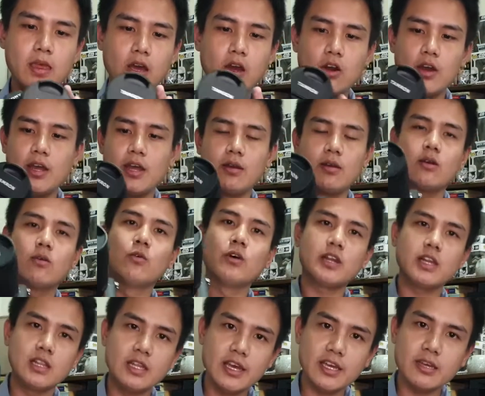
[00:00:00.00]
Alright,
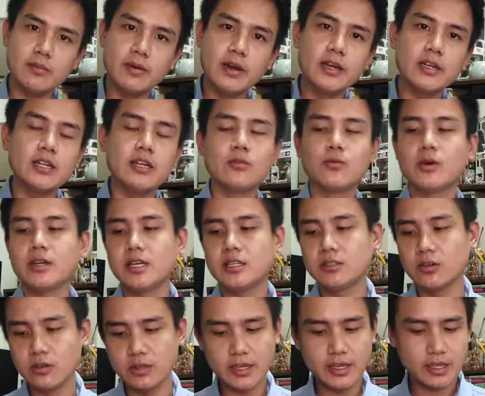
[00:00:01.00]
what I like about it and what I
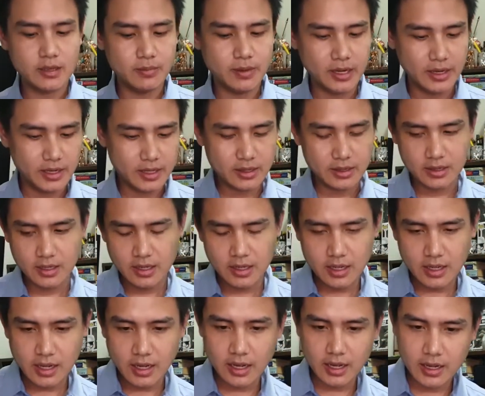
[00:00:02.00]
don't like about it.
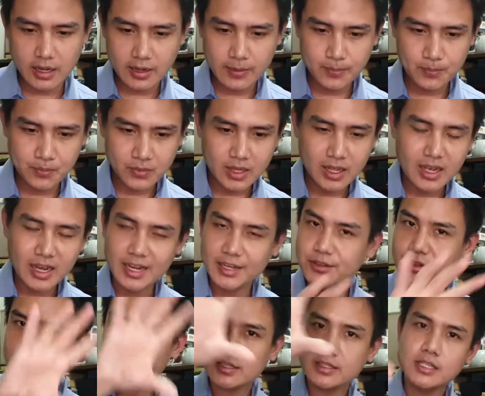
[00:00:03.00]
I
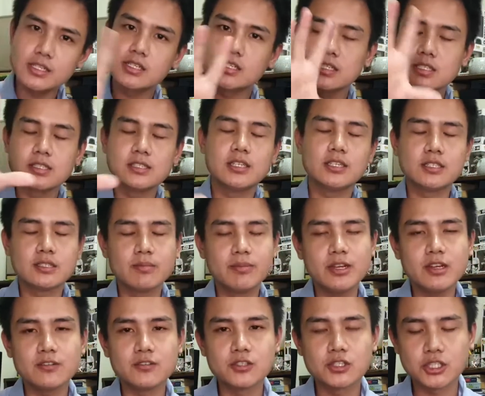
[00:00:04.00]
think there's a
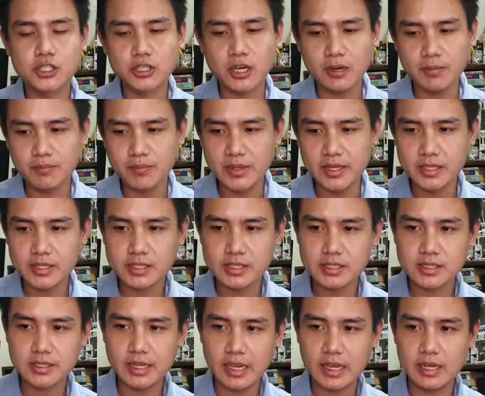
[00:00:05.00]
bit of
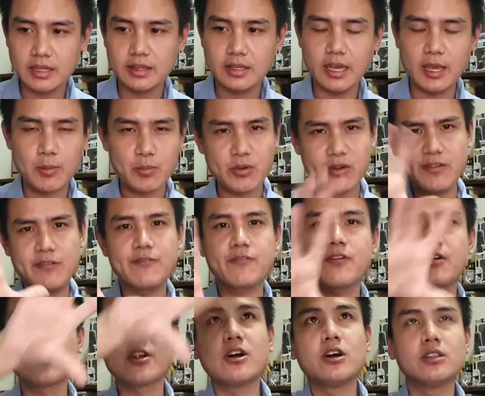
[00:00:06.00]
sharpness that I
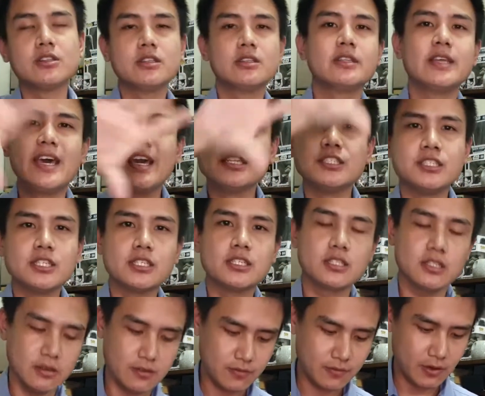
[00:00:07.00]
prefer on the
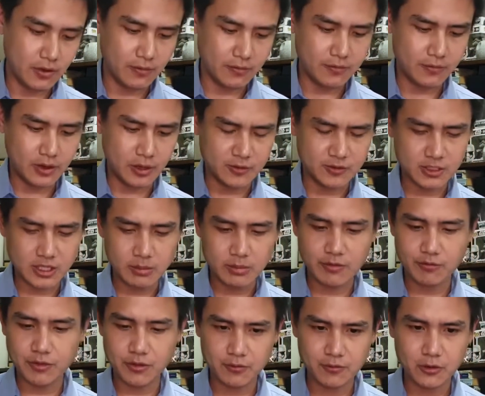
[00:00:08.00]
edges of some
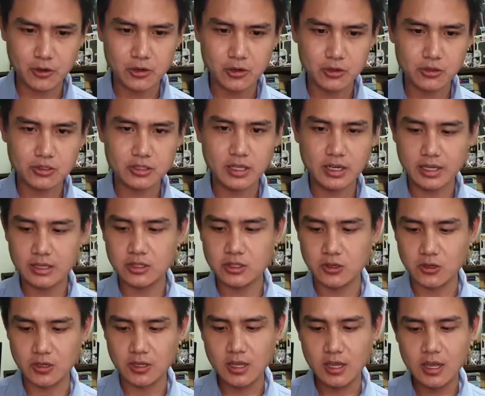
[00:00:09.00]
of the photos that I
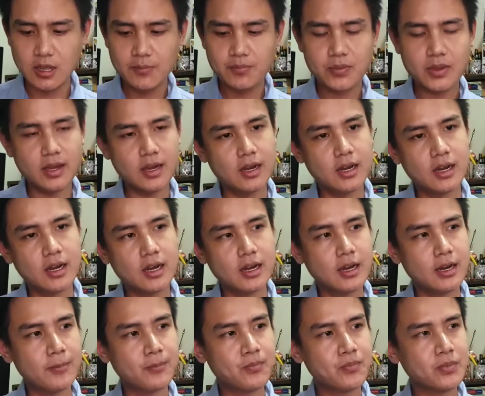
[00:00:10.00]
took.
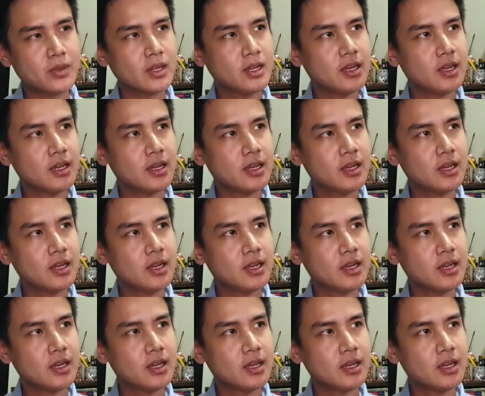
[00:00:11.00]
I'm